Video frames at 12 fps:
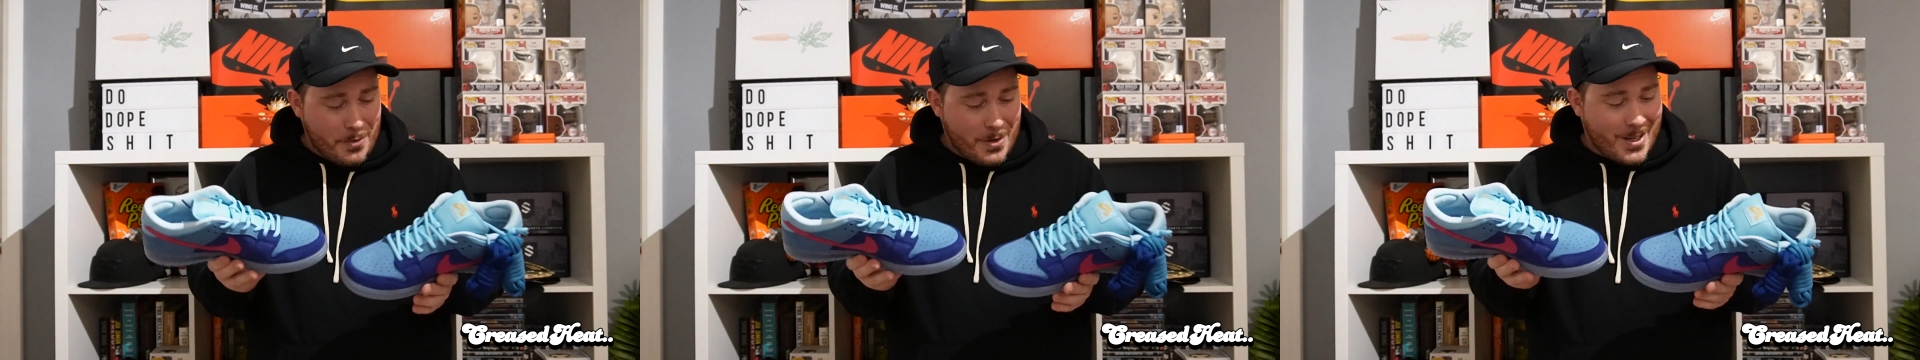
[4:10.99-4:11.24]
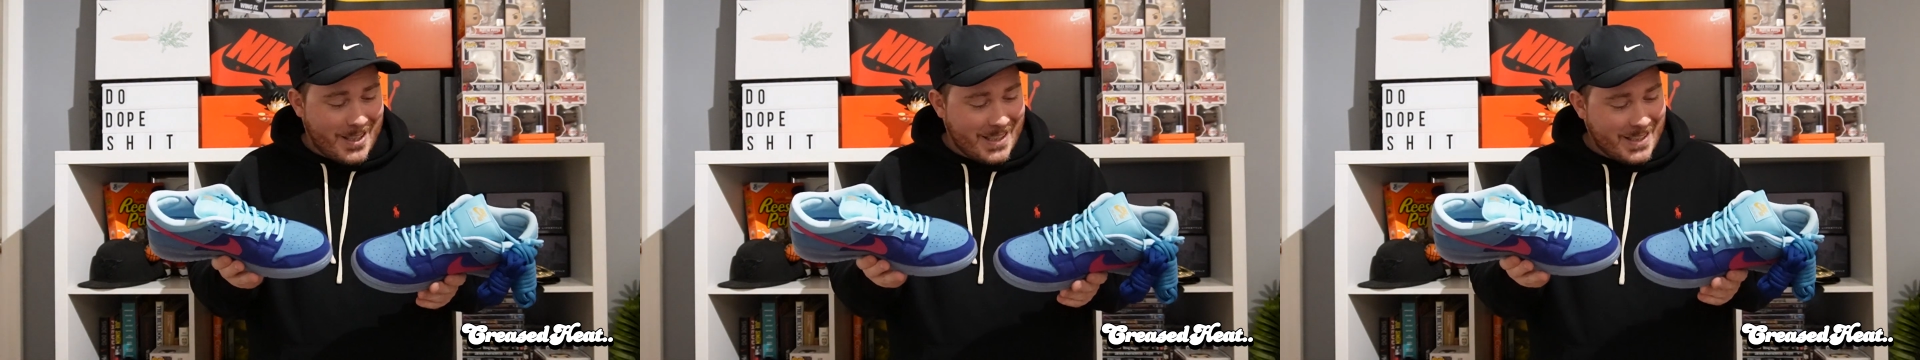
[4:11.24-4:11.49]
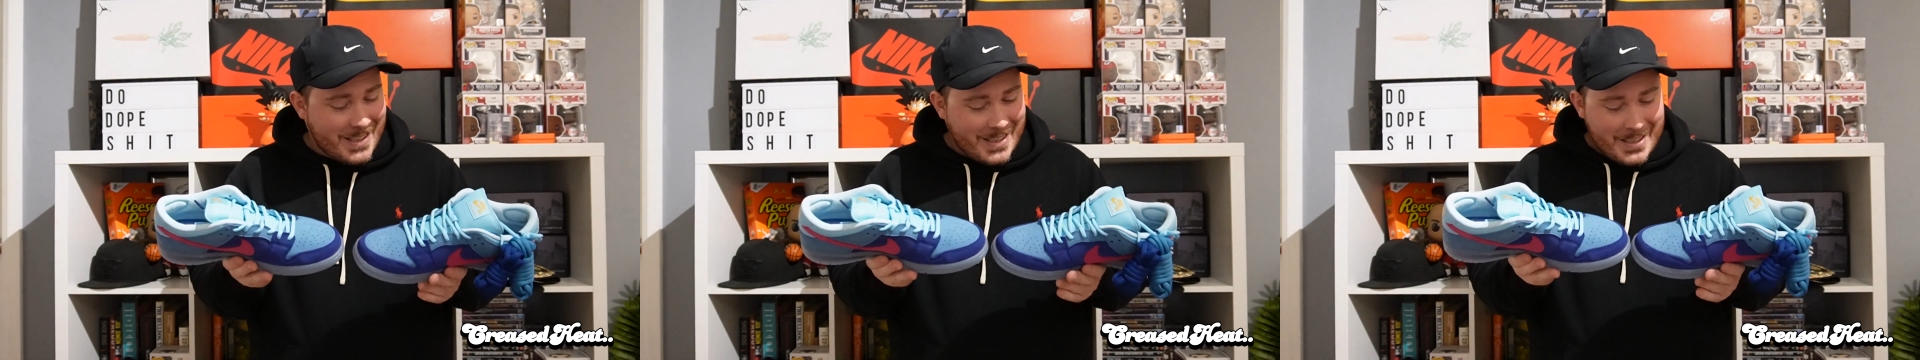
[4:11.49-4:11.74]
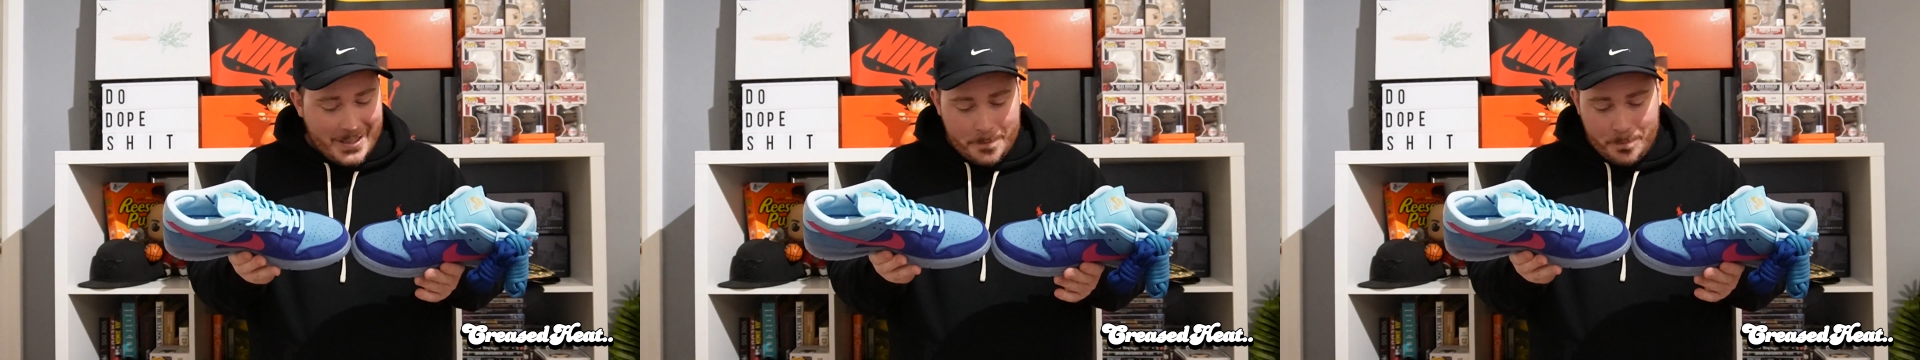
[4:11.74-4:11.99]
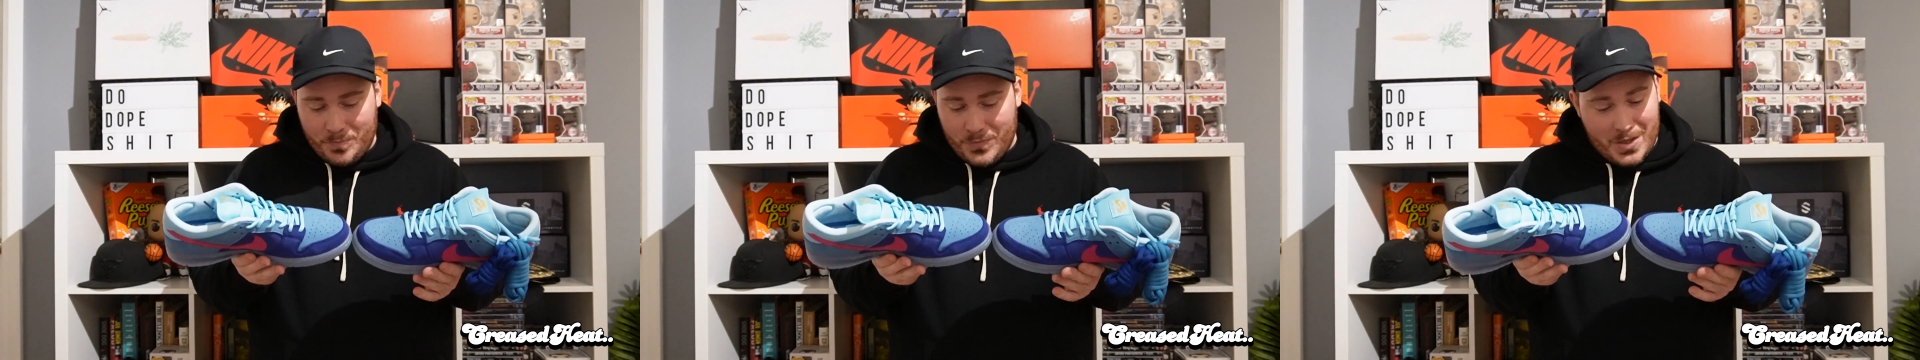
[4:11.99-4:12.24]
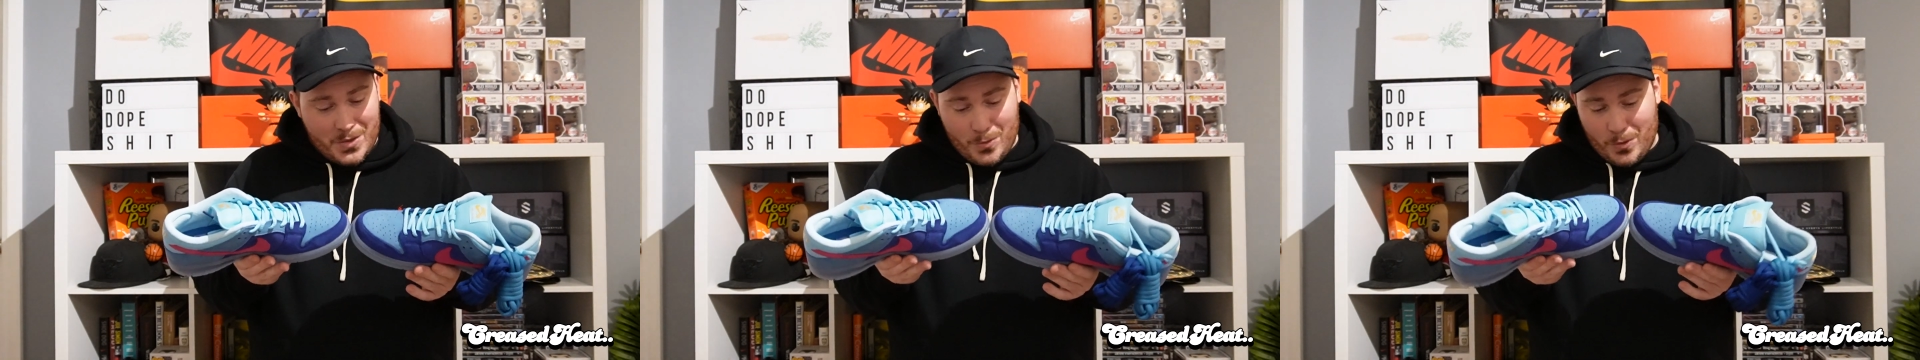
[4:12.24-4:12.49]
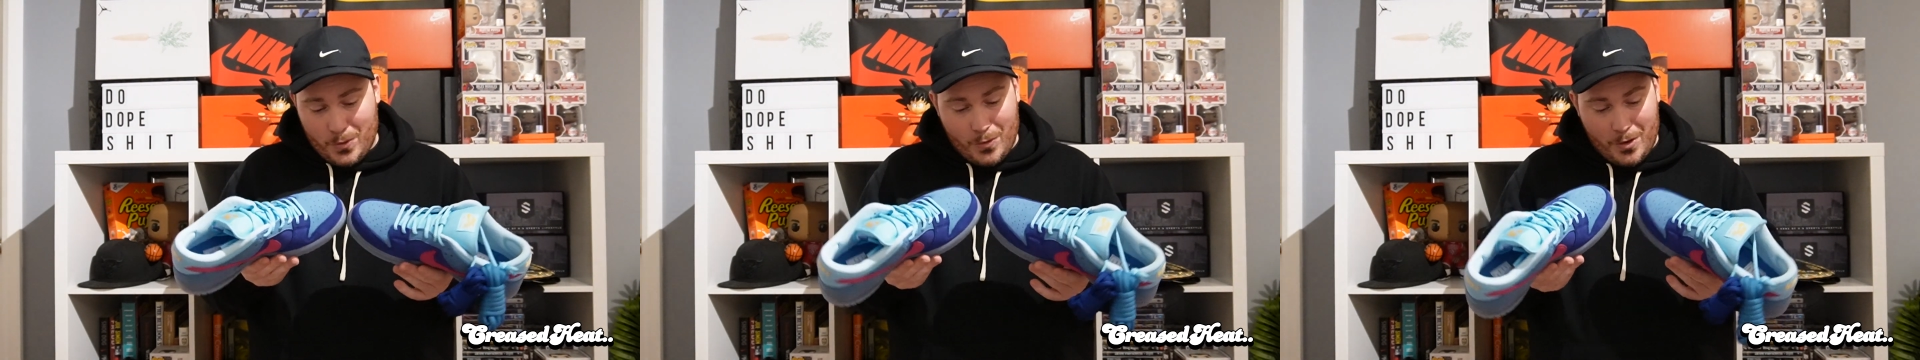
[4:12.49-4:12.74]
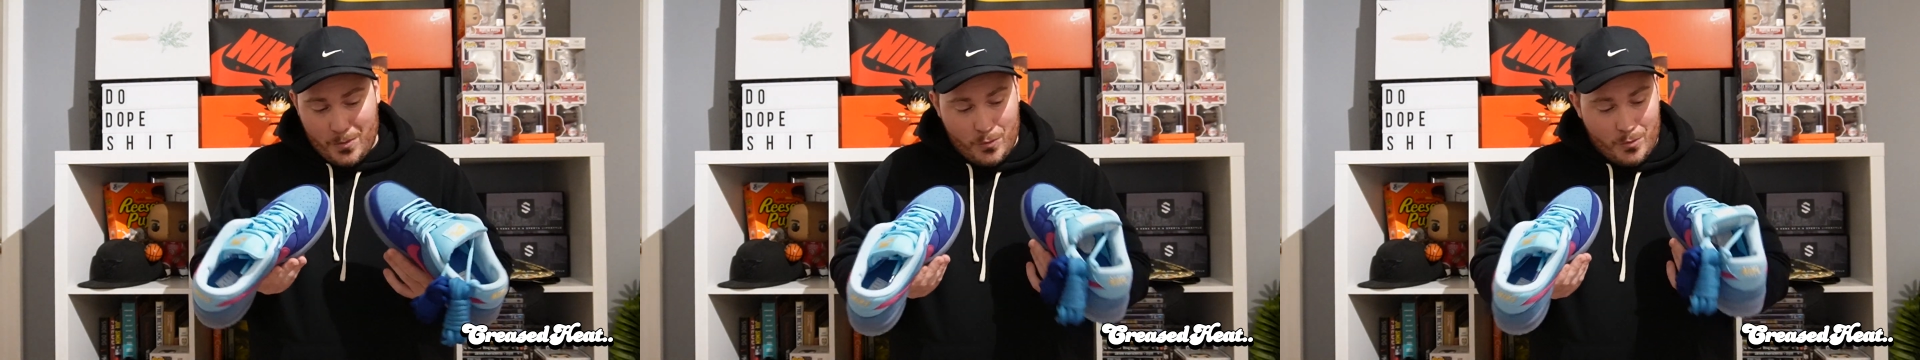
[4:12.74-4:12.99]
but these are
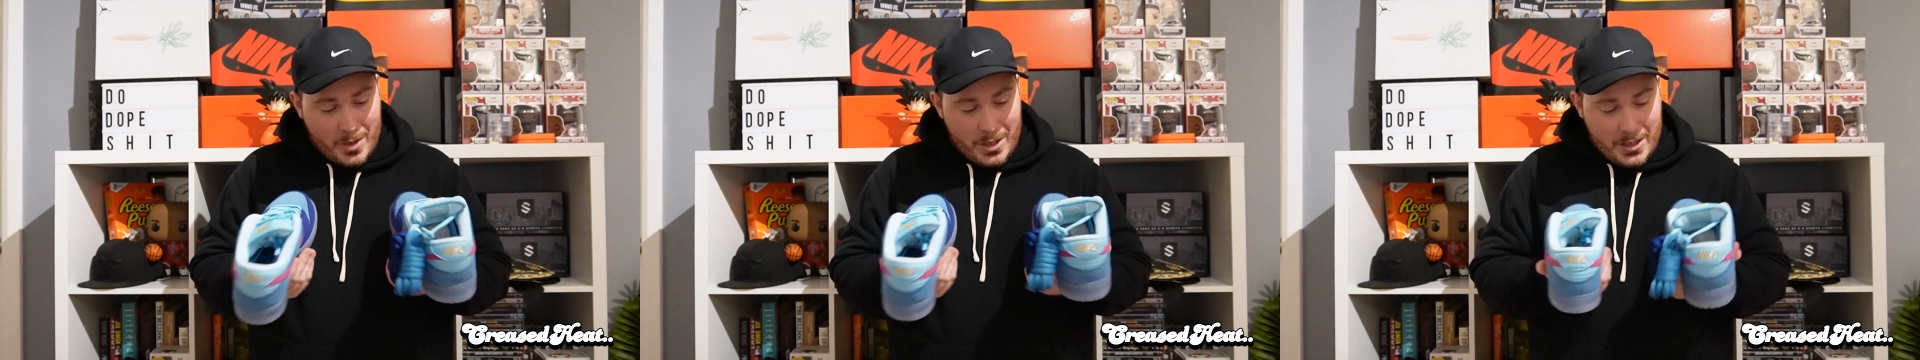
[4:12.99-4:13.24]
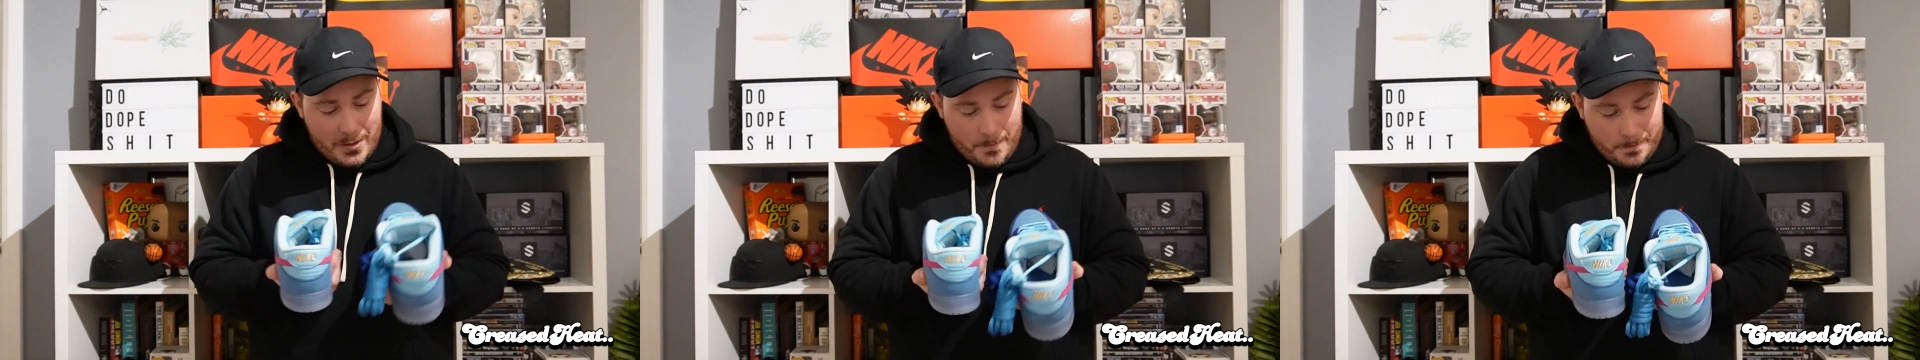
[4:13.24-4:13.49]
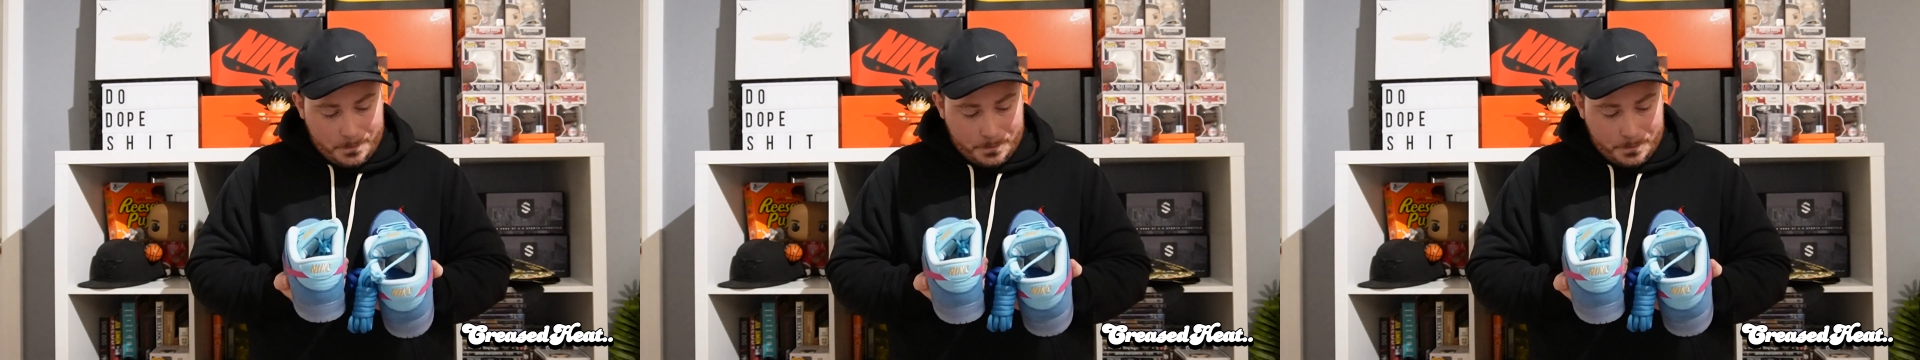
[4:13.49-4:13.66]
incredible, man.